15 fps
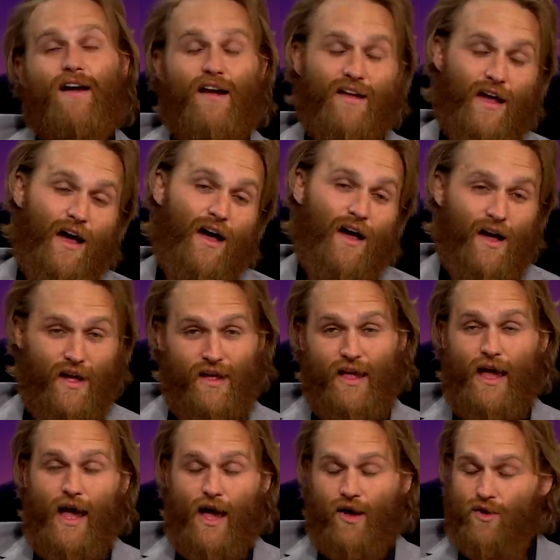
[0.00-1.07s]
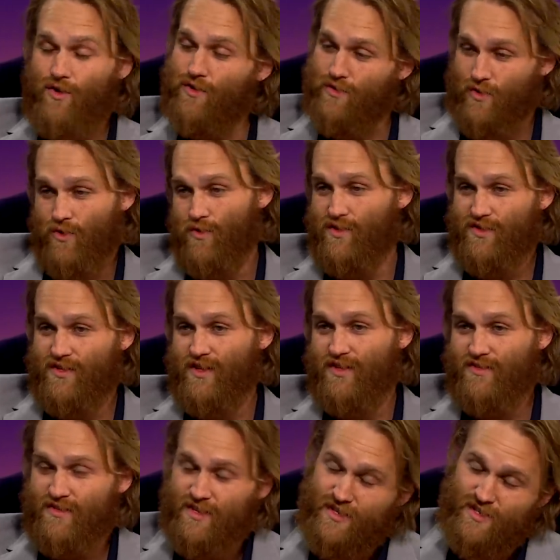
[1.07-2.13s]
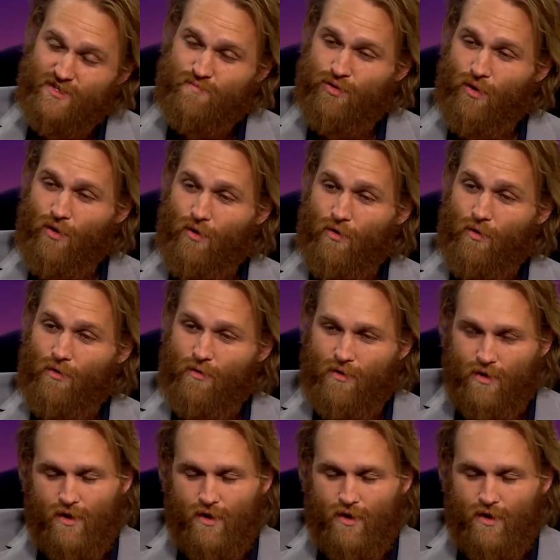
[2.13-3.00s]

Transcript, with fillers: yeah, uh, yeah, who, who is this? It's Paul.